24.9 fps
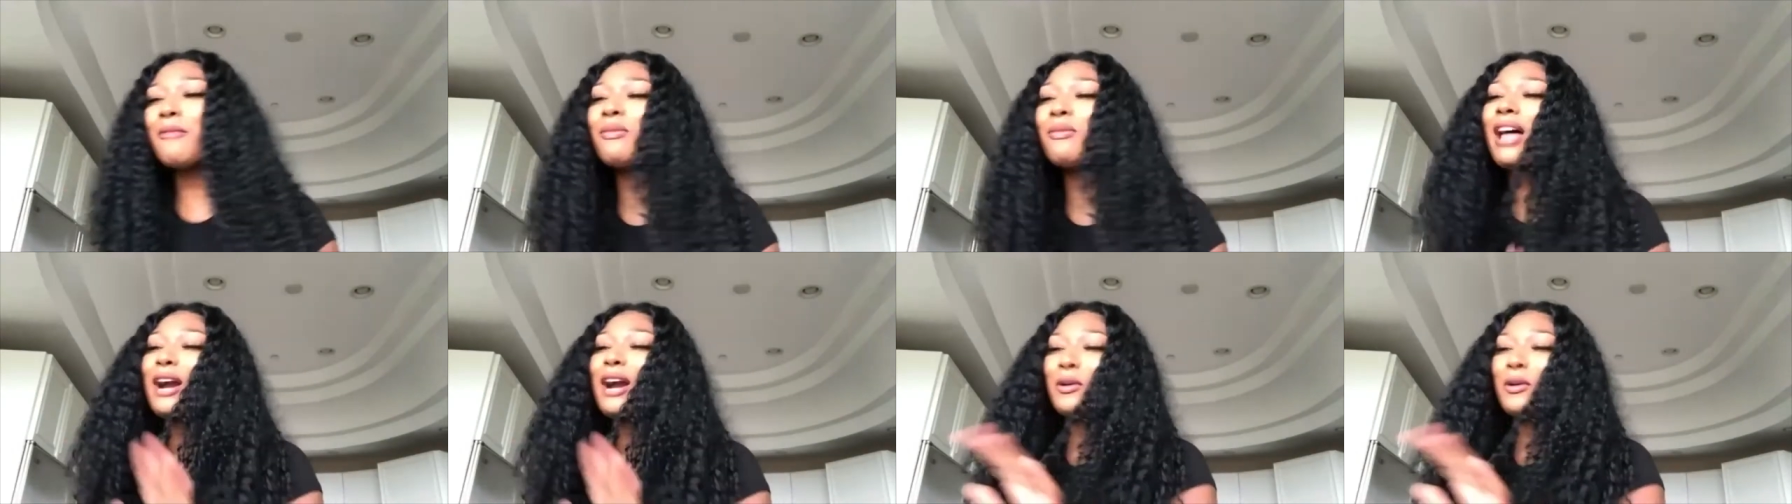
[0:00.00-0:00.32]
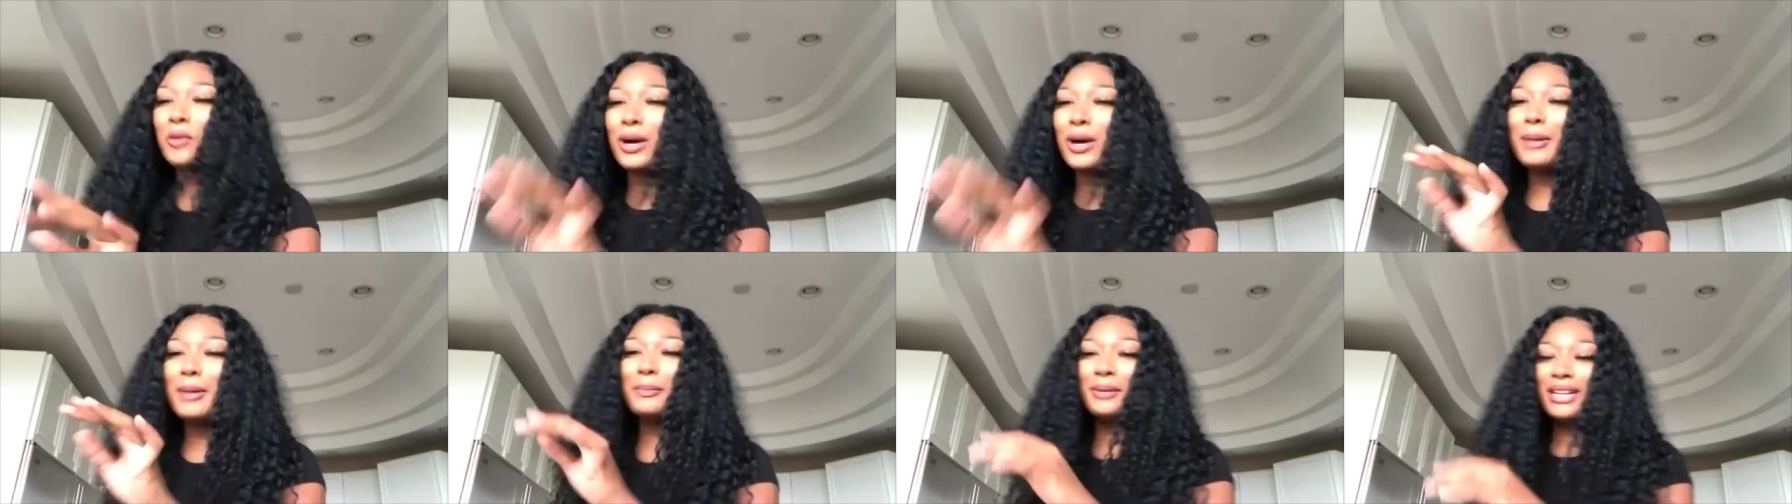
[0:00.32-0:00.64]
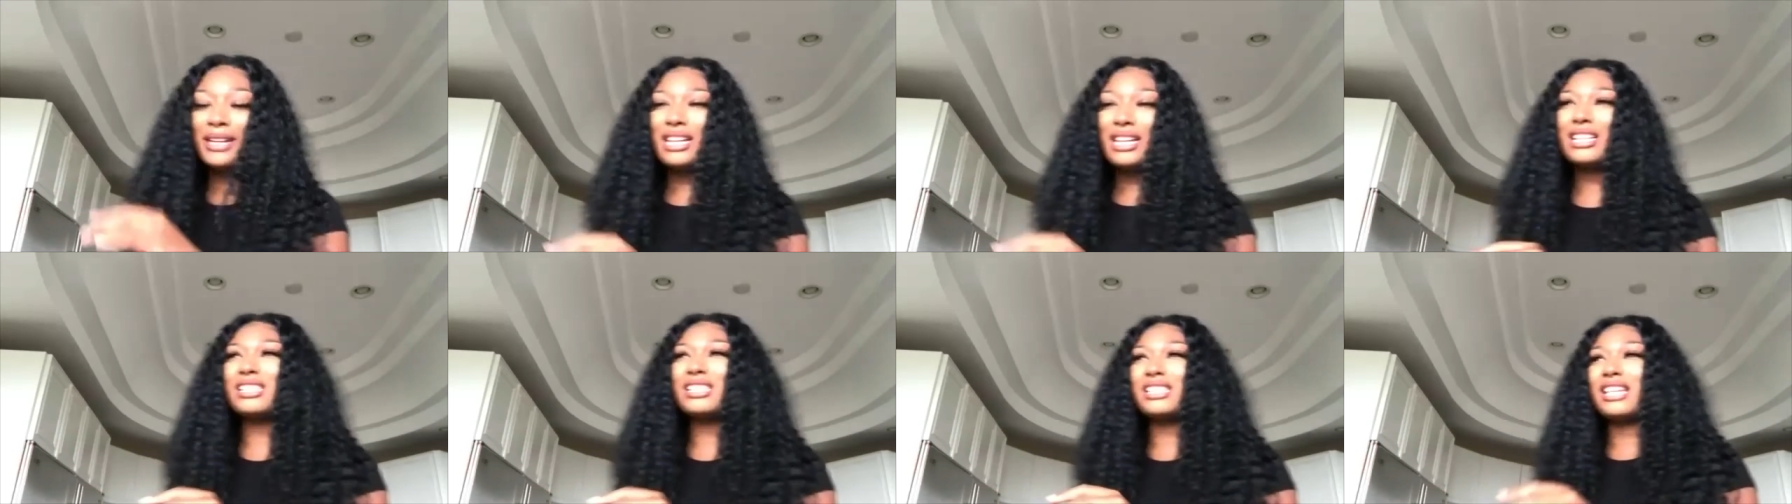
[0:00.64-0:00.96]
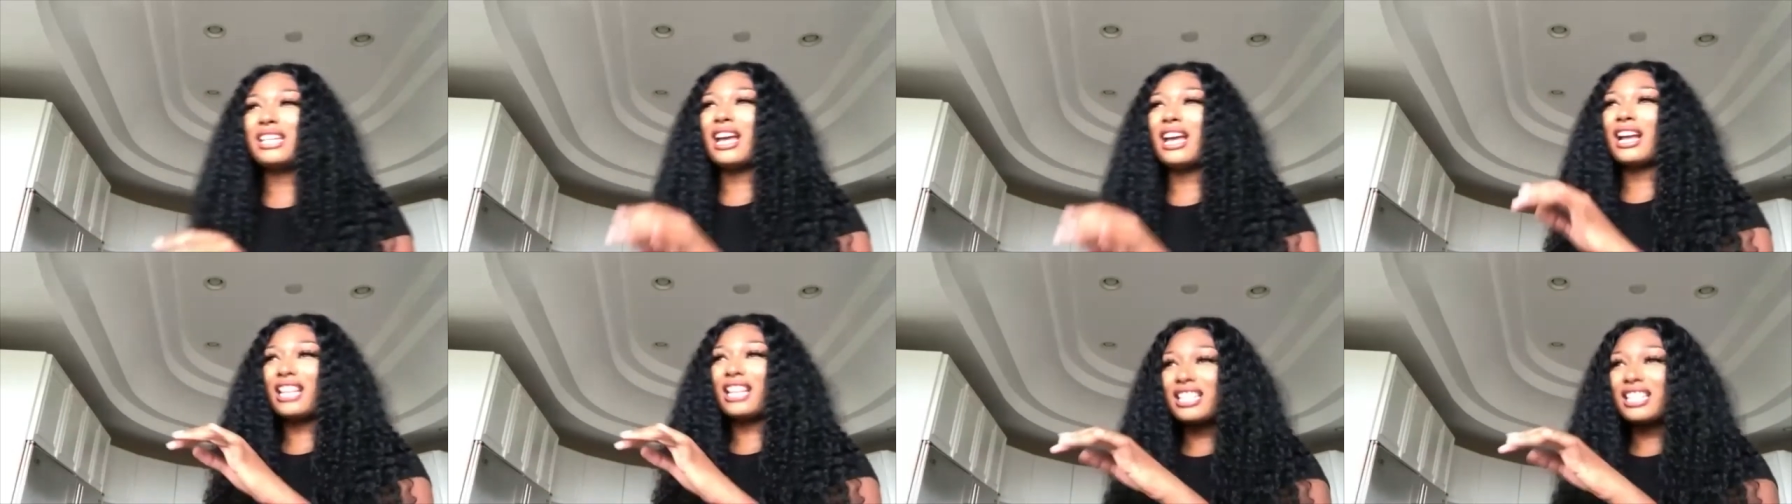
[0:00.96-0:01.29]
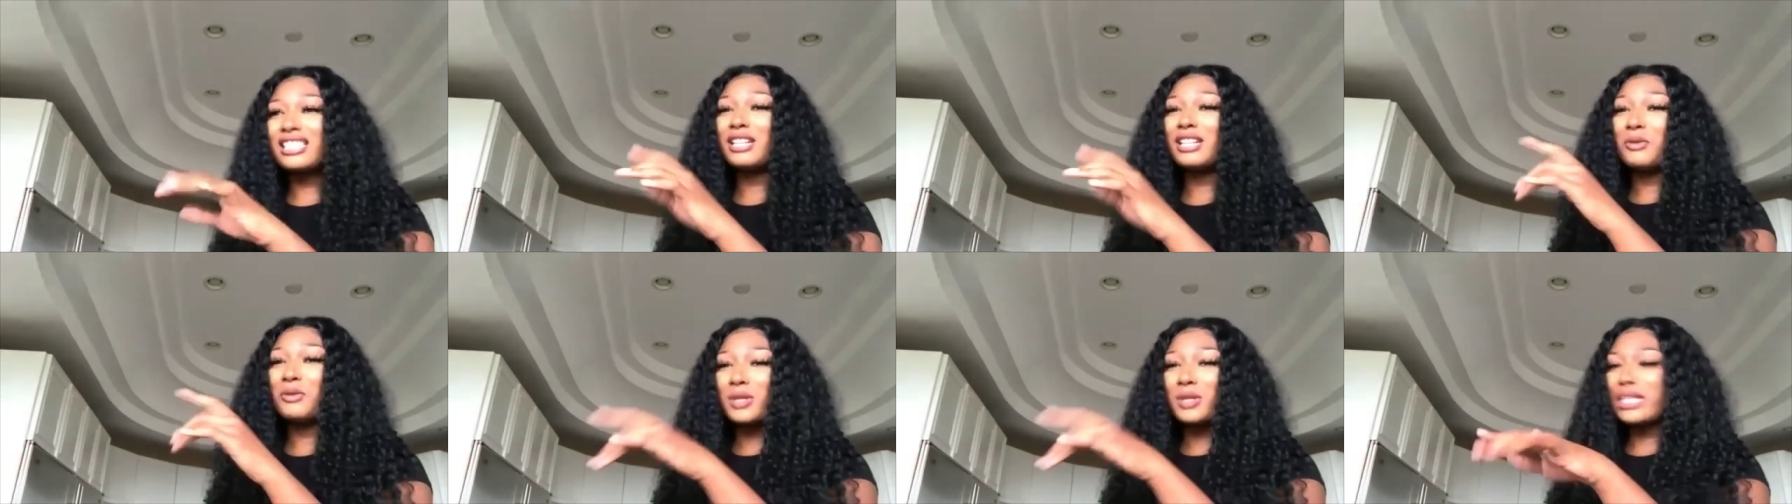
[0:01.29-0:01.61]
like one piece
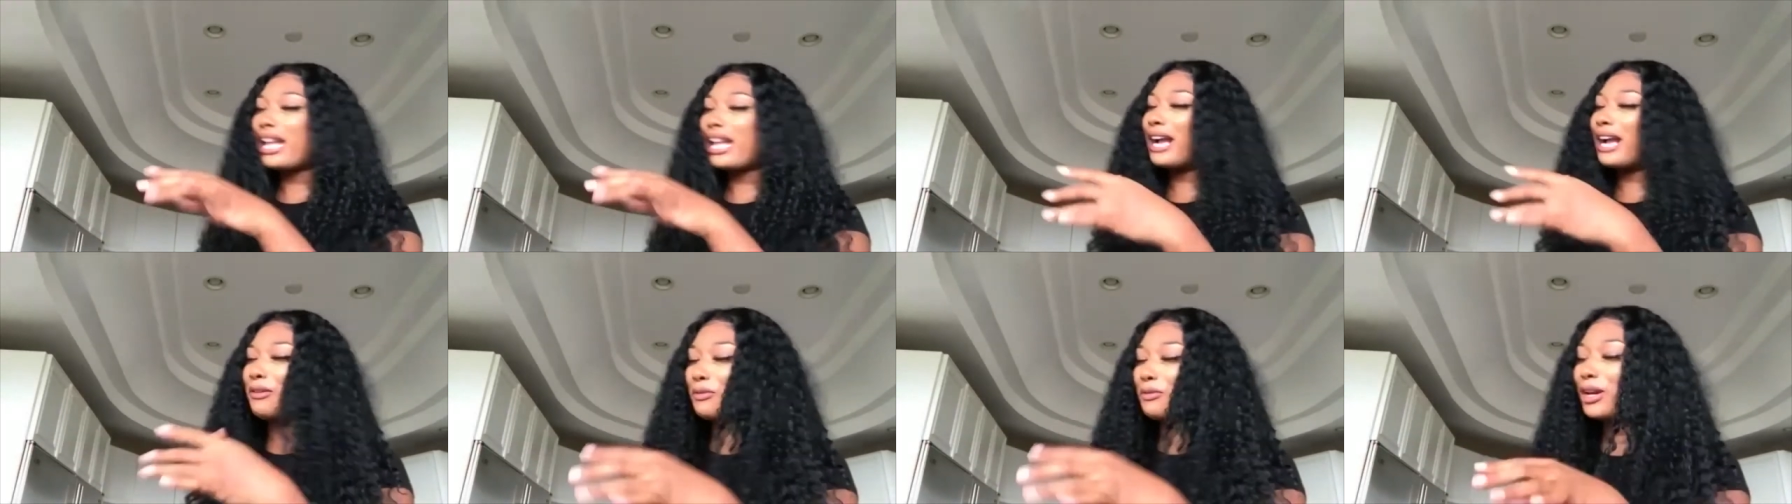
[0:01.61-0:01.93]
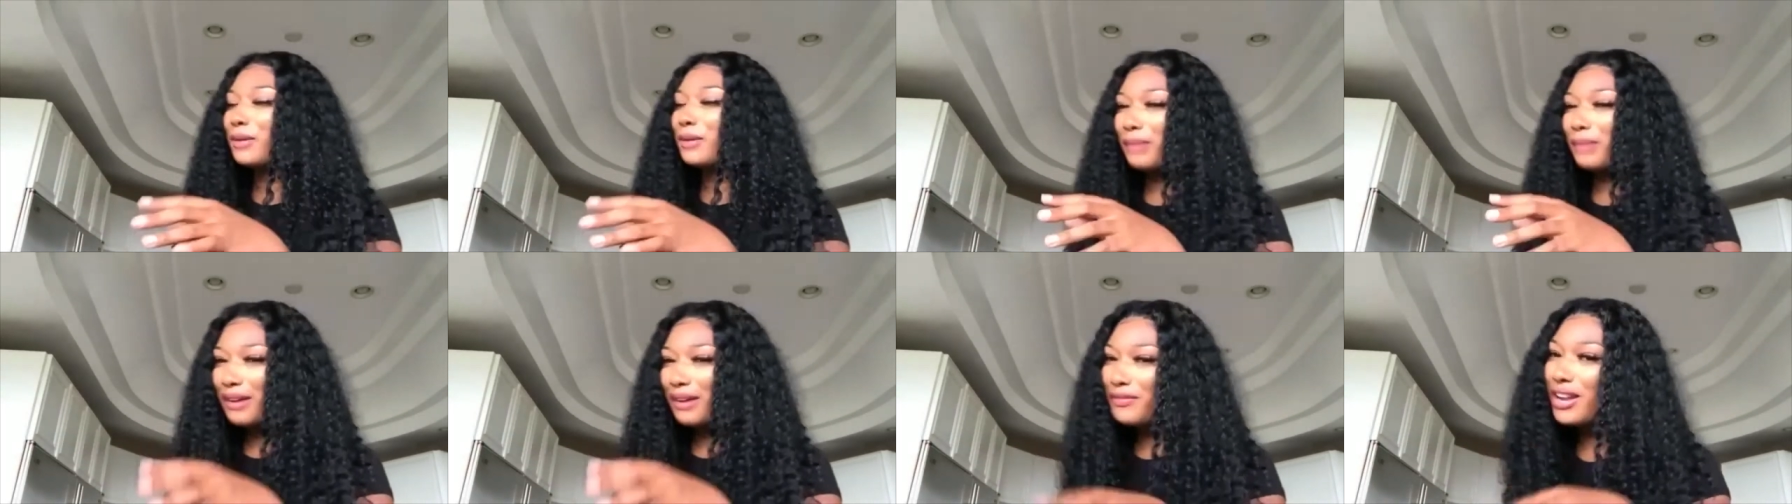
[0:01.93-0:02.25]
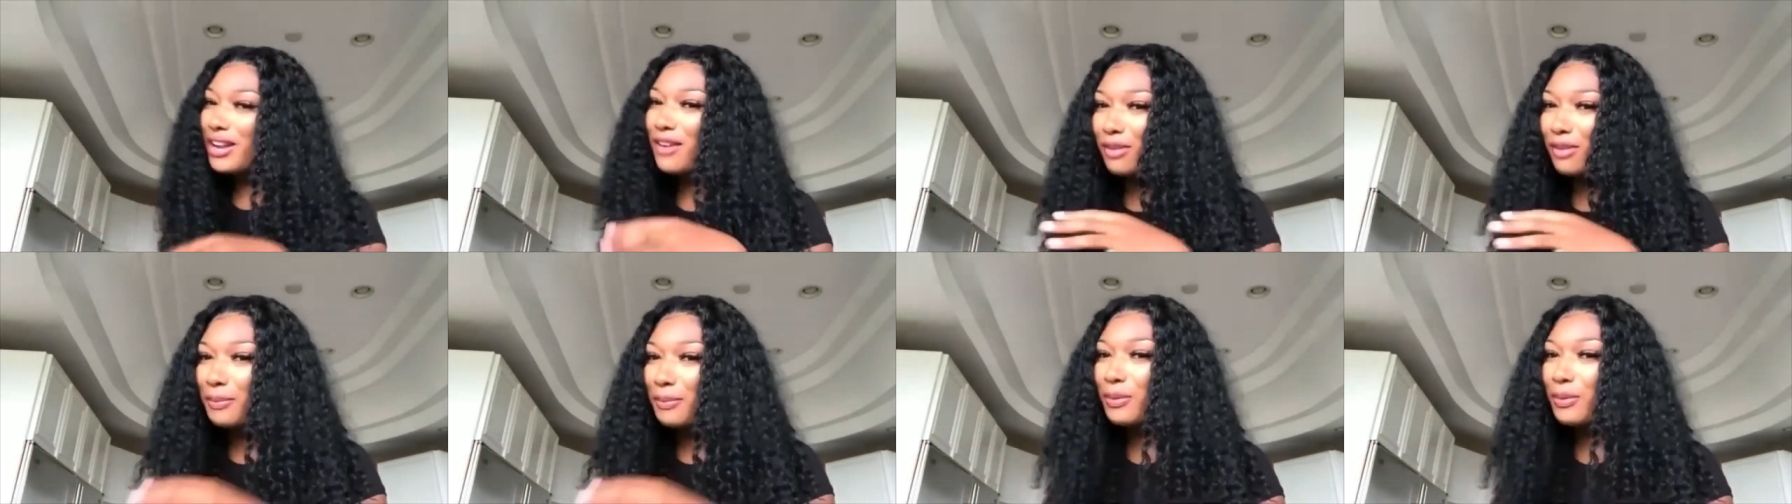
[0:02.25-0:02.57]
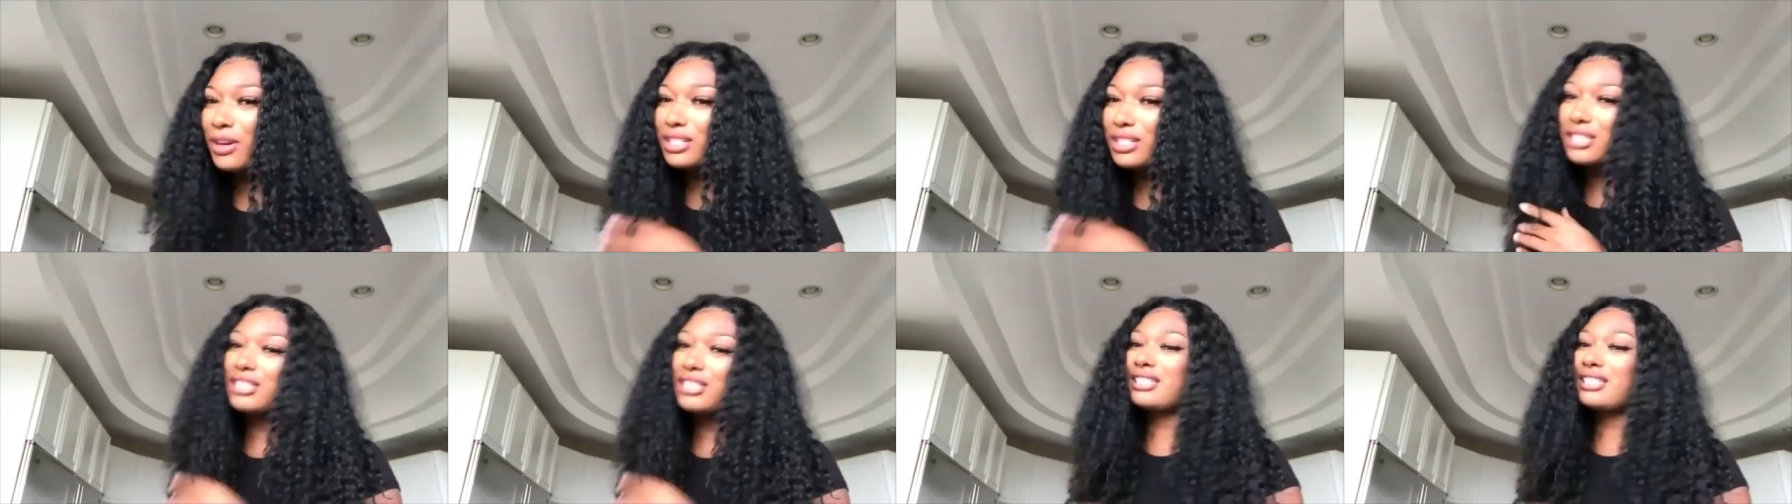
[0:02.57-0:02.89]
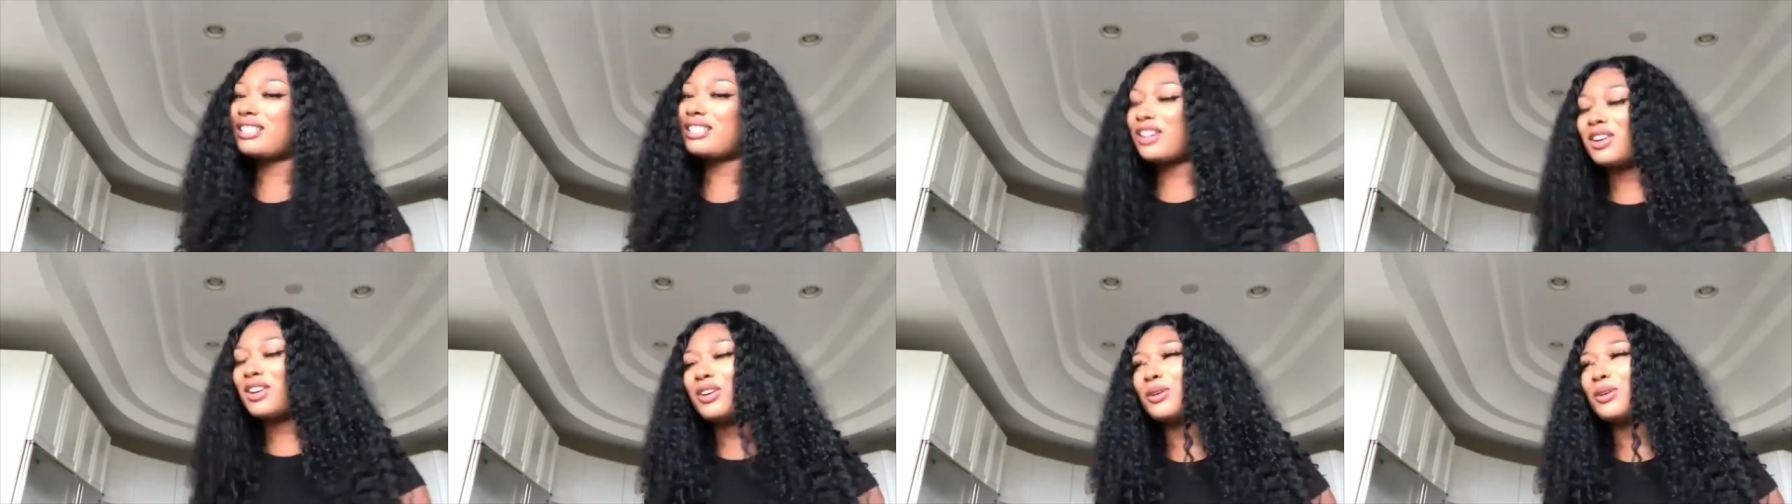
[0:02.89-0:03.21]
because it was like one of my favorite parts of the
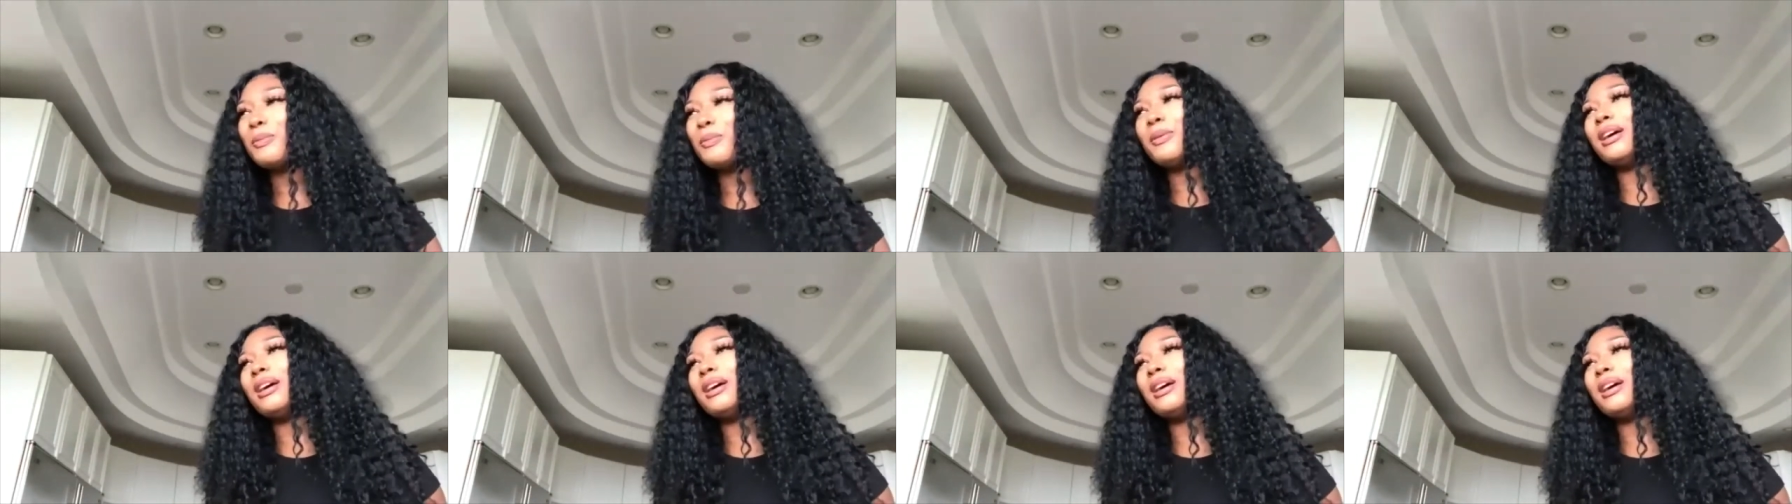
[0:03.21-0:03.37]
song.